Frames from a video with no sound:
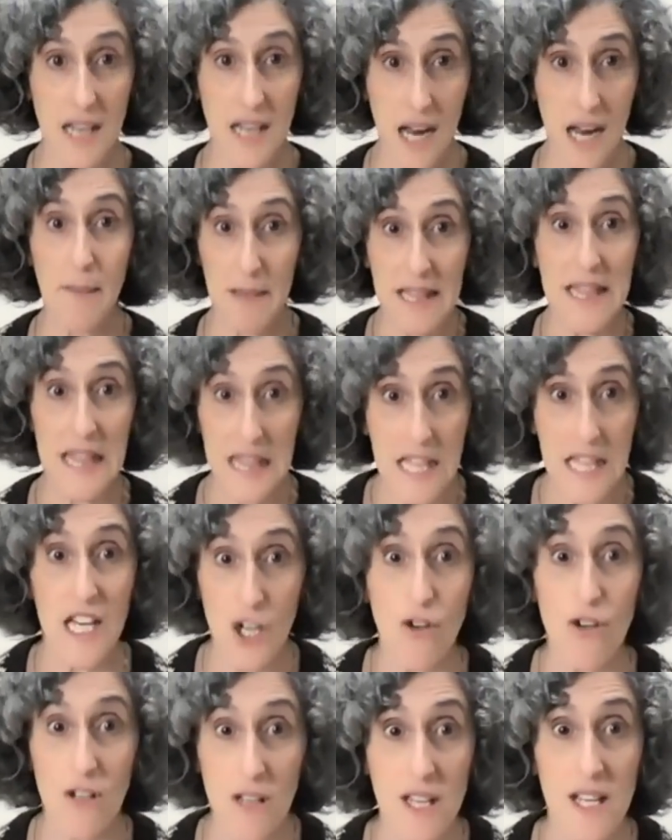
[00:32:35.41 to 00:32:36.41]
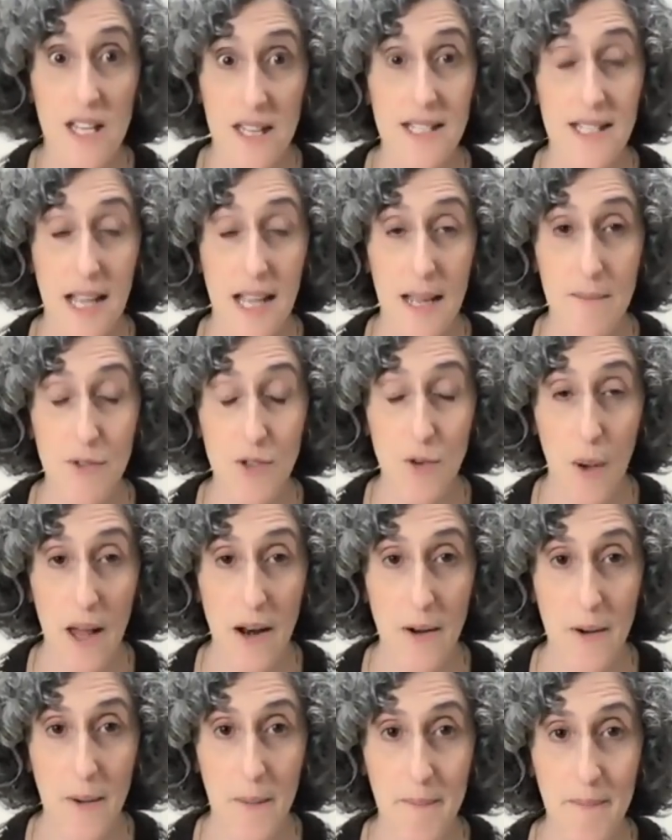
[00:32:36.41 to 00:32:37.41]
I mean, literally the same
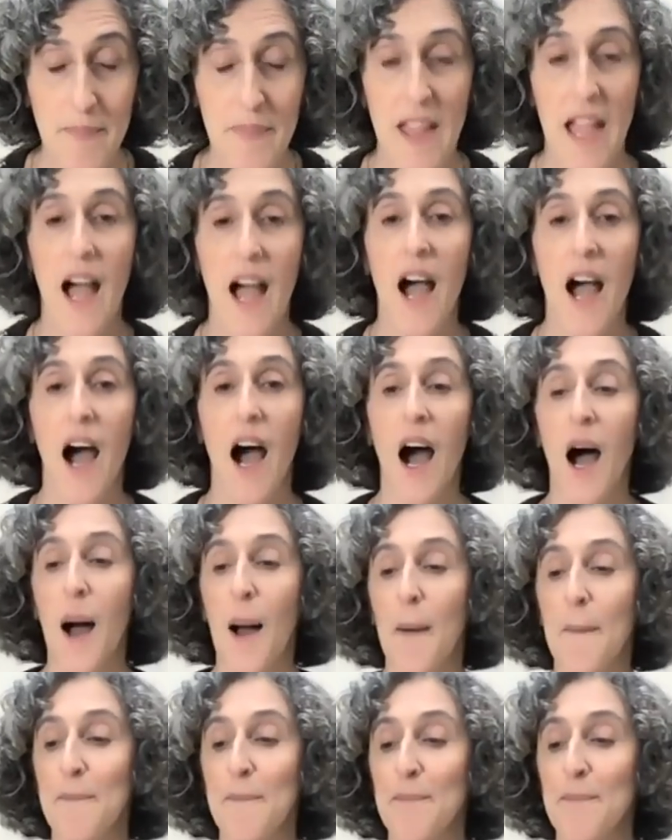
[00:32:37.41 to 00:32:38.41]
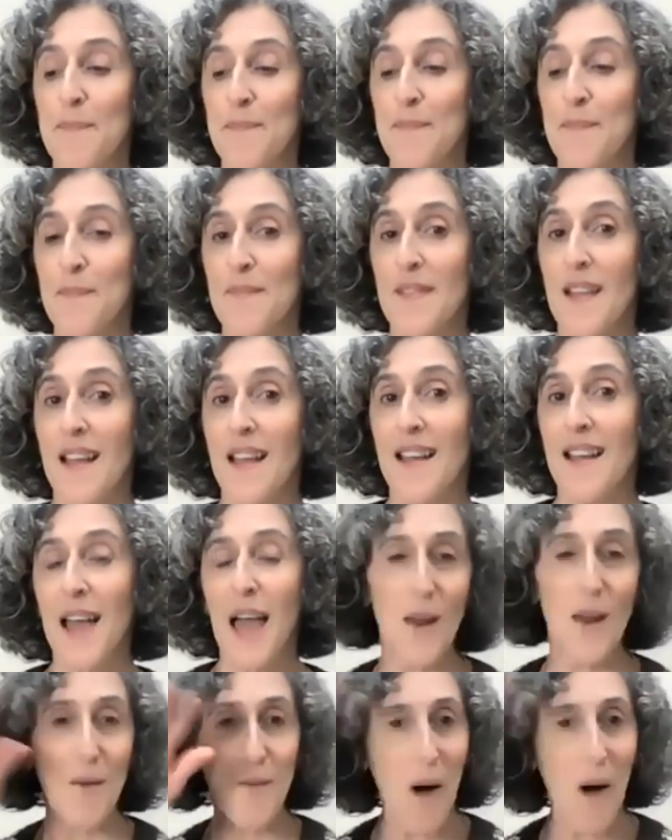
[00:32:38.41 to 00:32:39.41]
sweater.
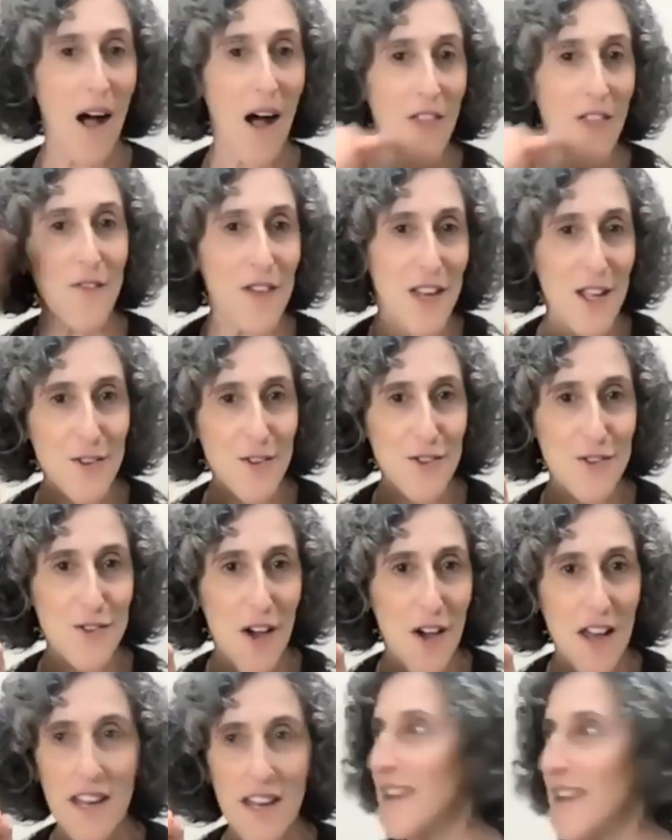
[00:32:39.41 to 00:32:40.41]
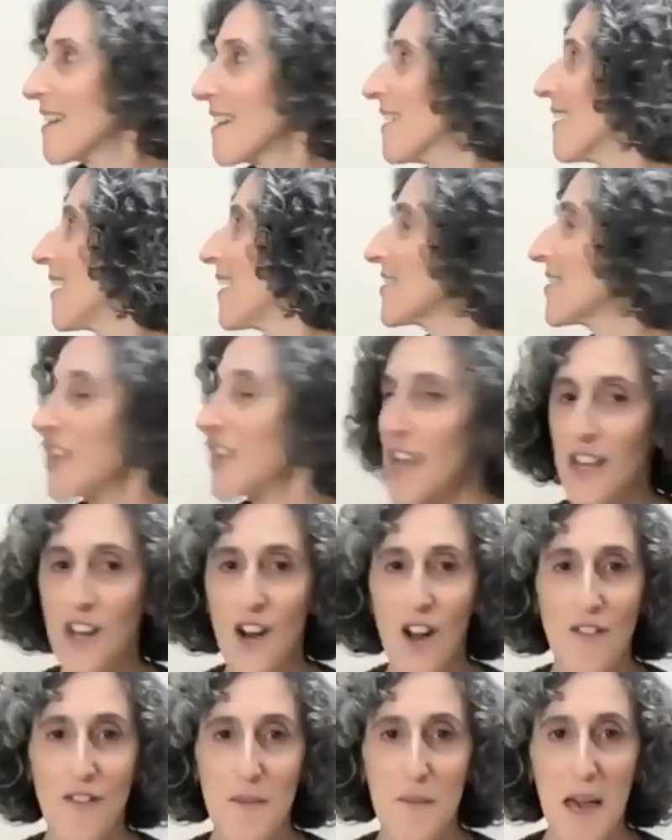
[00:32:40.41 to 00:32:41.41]
And while the video is running, I'll take it
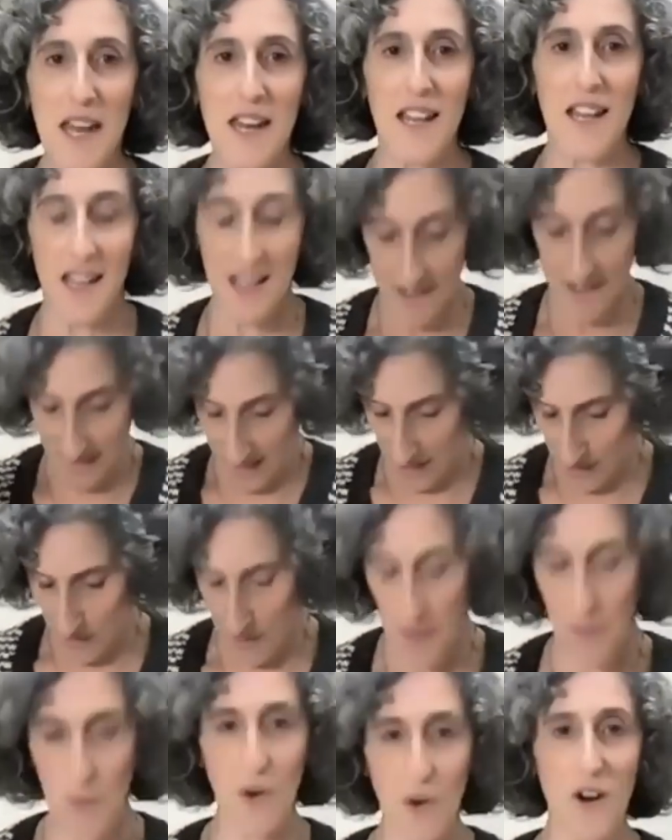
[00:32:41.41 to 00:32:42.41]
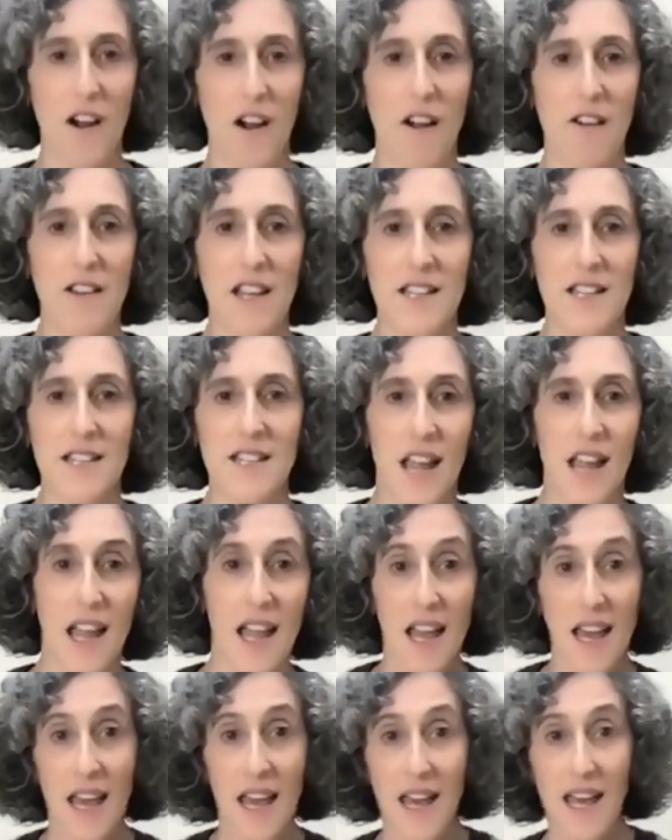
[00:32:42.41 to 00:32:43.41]
off the mannequin. That's why I wore a cardigan
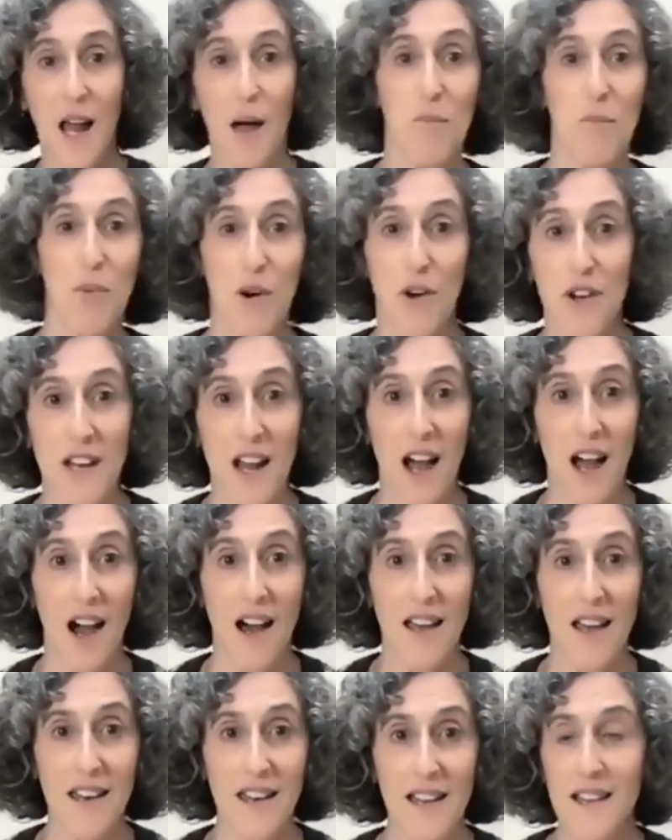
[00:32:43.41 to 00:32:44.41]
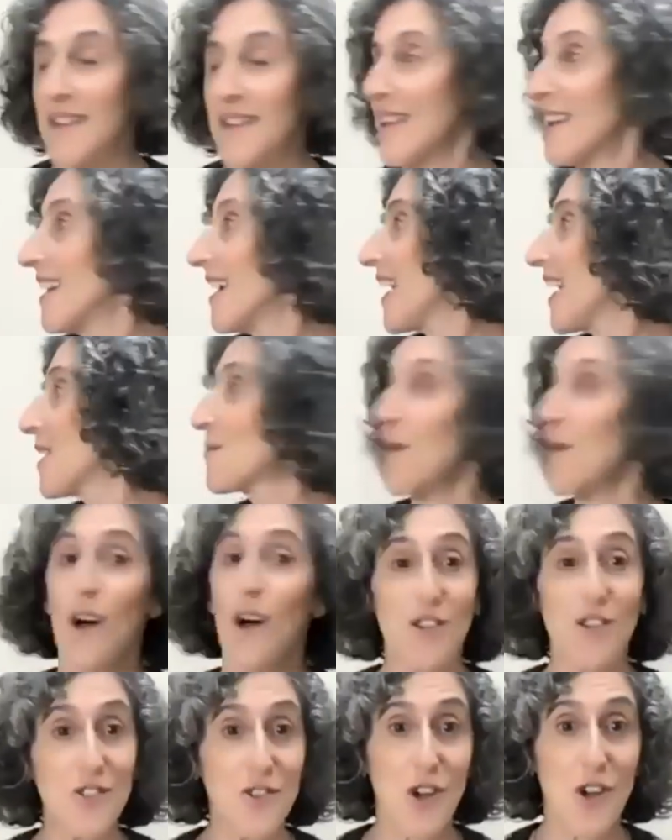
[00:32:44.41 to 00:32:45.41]
today. And I'll put it on. And we'll
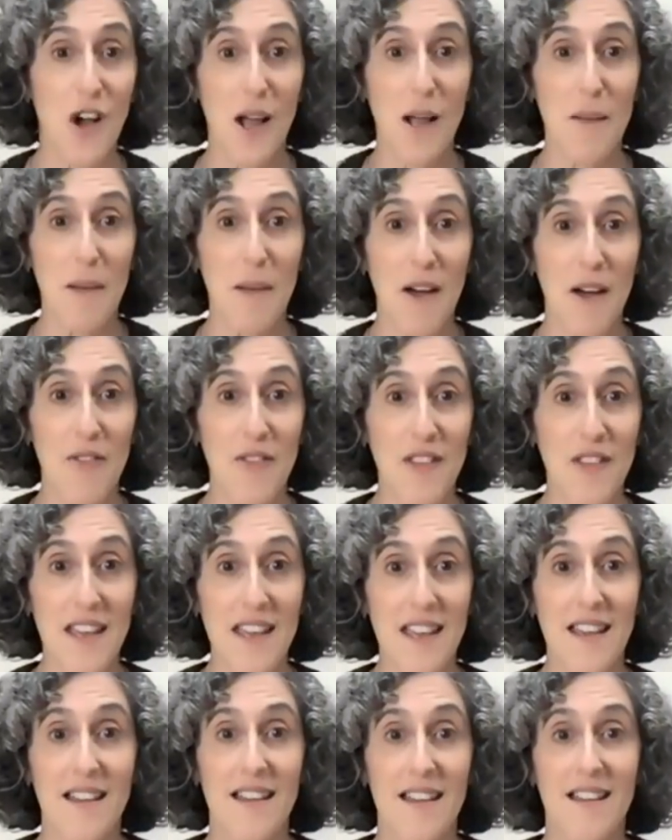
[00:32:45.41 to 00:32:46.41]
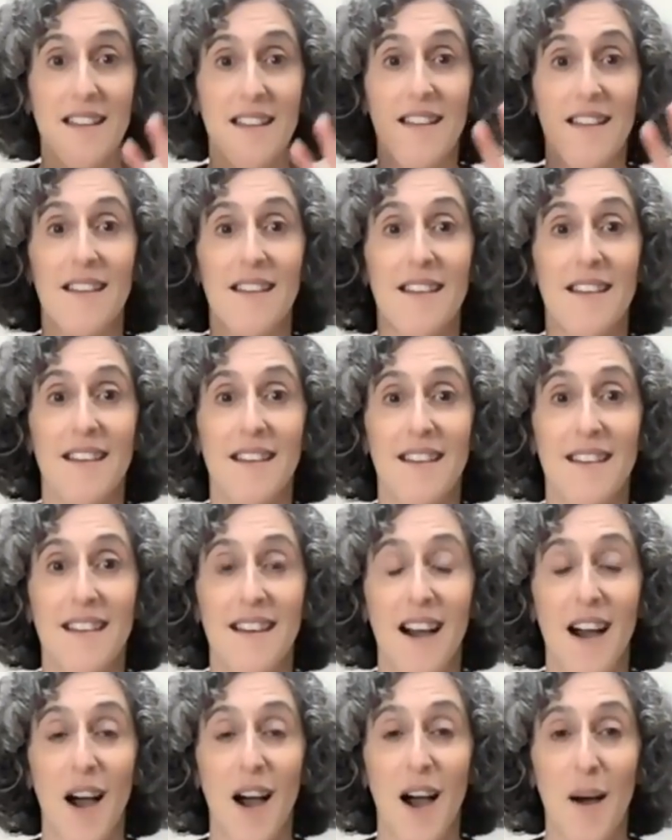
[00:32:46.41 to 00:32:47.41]
also talk about the
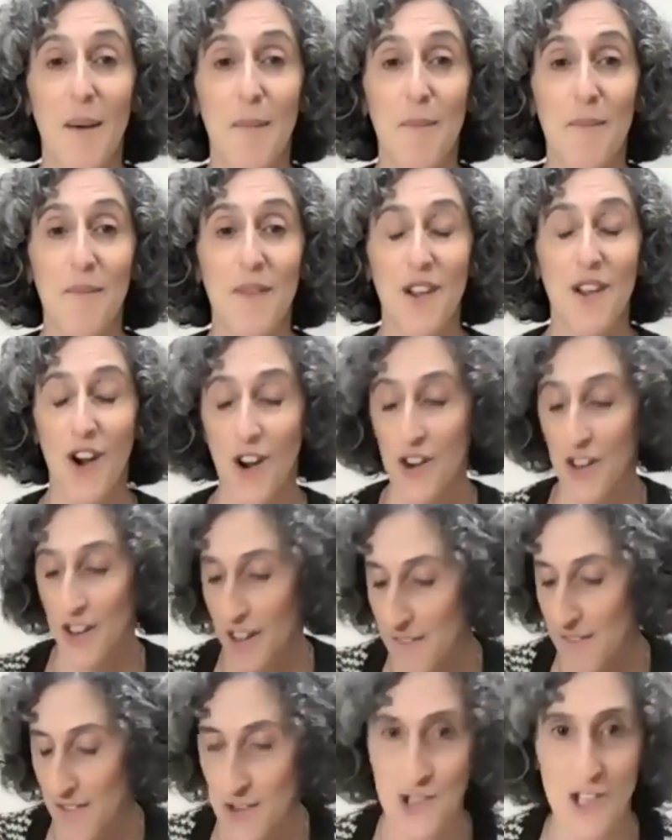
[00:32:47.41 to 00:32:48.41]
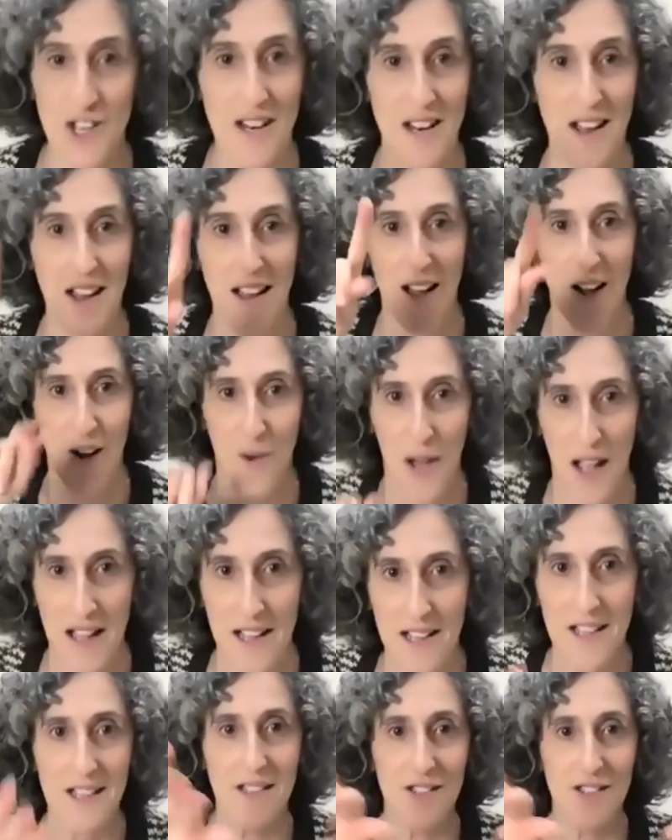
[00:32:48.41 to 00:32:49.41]
cardigan version. Okay,
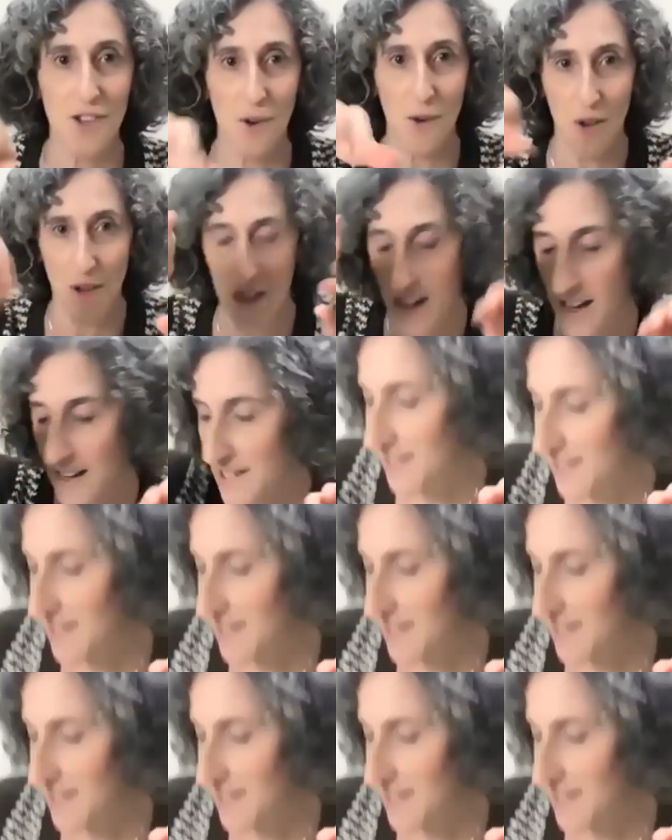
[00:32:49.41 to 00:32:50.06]
so hold on.